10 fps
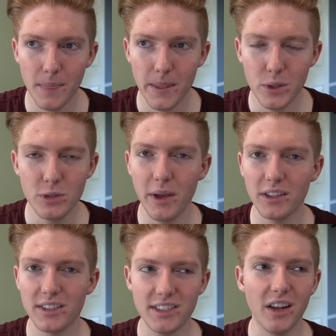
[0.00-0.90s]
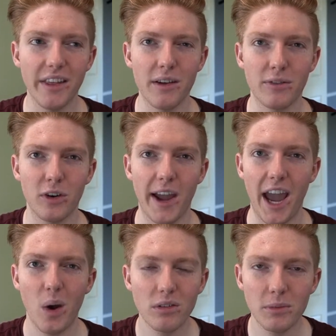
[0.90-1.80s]
you should be able to sell that for
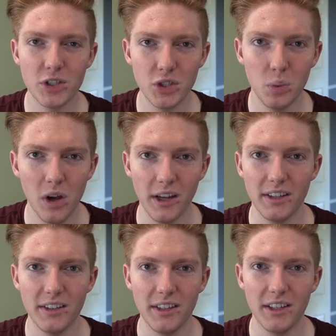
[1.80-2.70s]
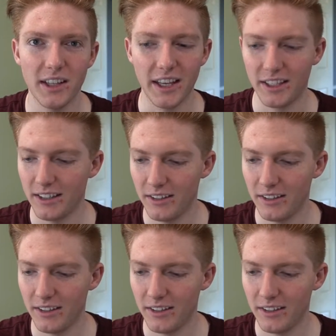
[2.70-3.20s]
however much you want. Like,